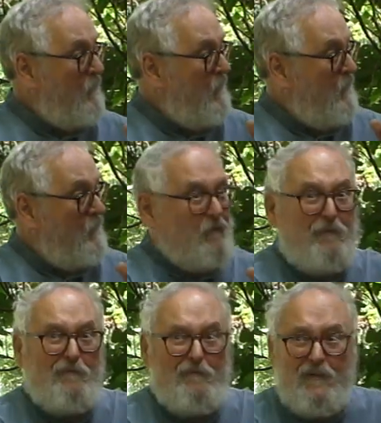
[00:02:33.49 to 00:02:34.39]

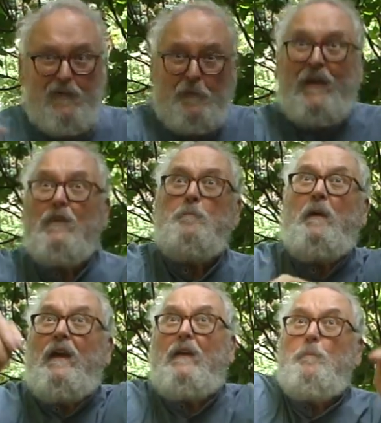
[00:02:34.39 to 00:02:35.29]
Oh, and he picked and
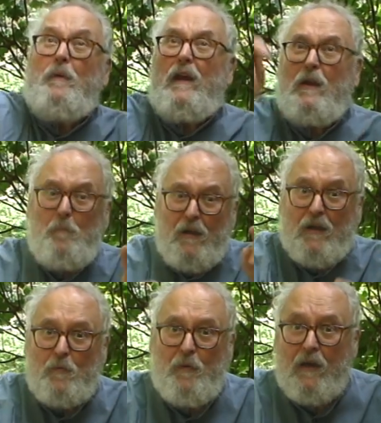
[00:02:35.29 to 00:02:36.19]
picked and picked and
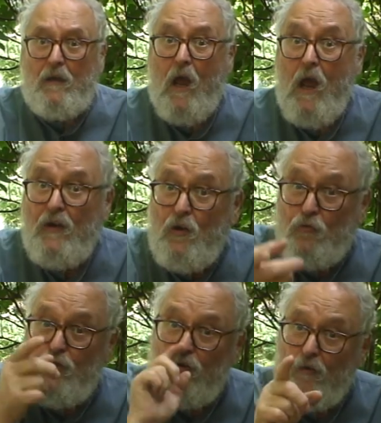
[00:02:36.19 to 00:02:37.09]
picked and picked. Till
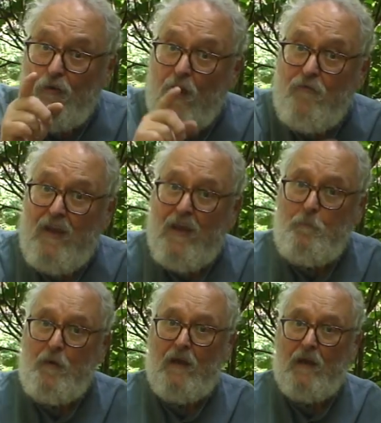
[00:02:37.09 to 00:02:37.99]
sure enough, he
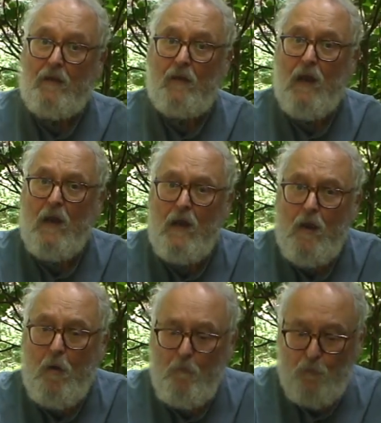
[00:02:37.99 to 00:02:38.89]
picked
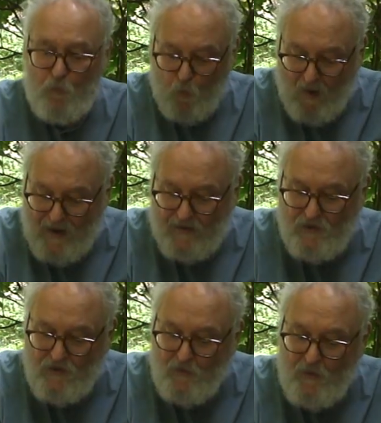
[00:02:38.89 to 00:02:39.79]

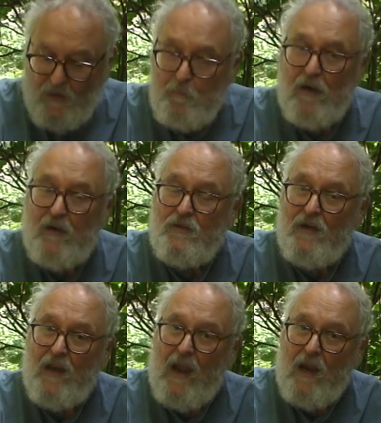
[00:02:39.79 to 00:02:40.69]
twice as many berries
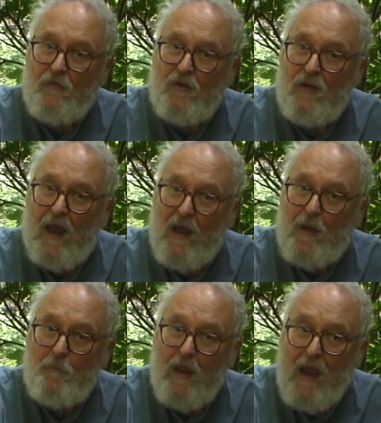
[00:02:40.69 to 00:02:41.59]
in half the
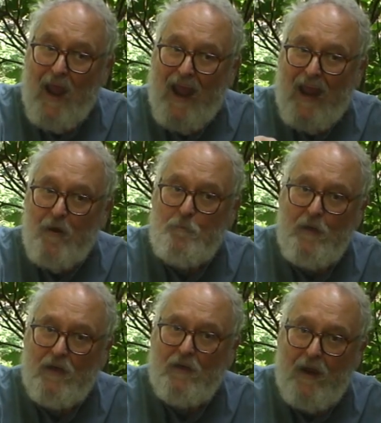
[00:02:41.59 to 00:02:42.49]
time and
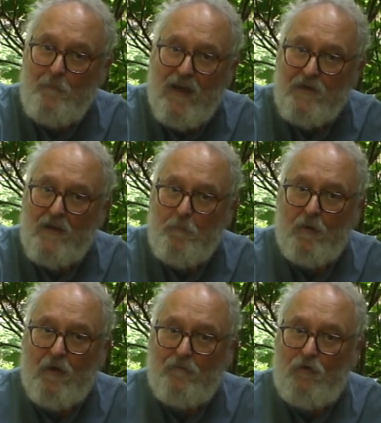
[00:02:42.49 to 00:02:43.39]
picked that basket
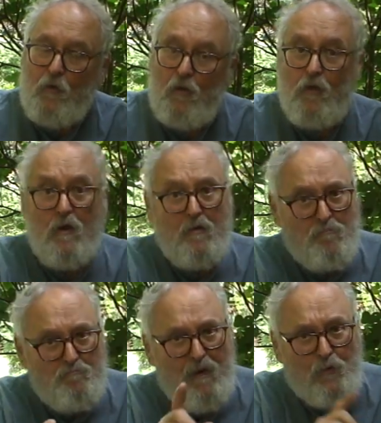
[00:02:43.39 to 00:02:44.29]
plumb full,
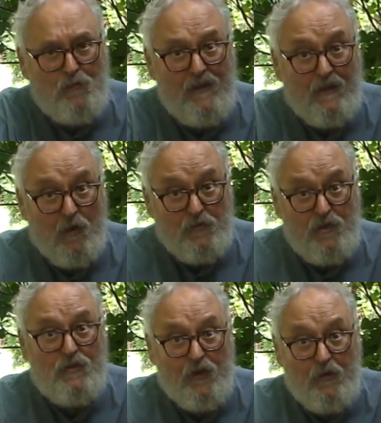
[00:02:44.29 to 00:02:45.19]
mostly because
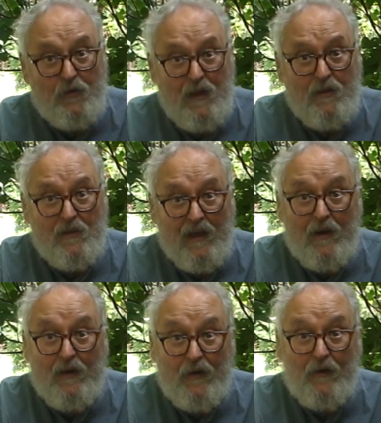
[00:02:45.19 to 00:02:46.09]
he's scared to death of
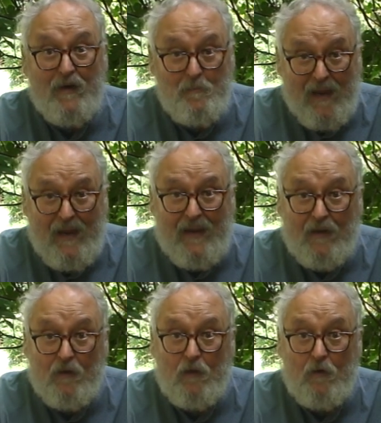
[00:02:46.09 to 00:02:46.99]
that hairy man.